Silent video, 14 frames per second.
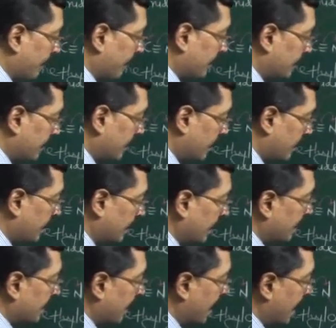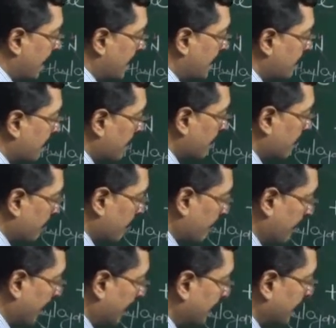with the ethyl
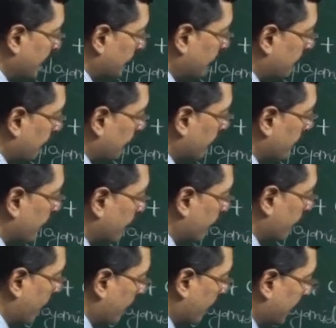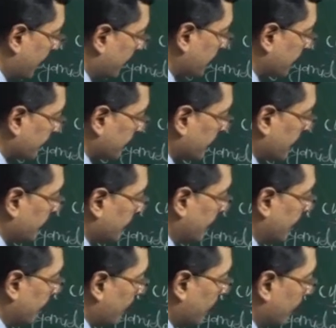magnesium bromide.
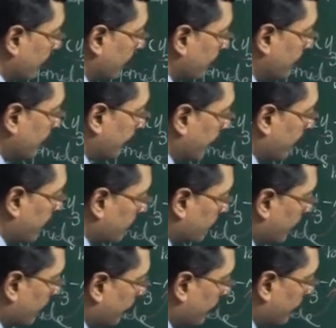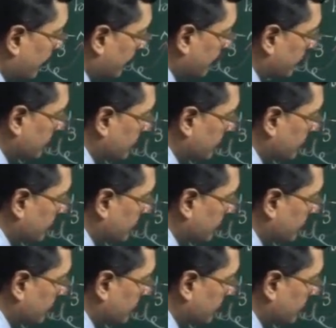Then what will be product of our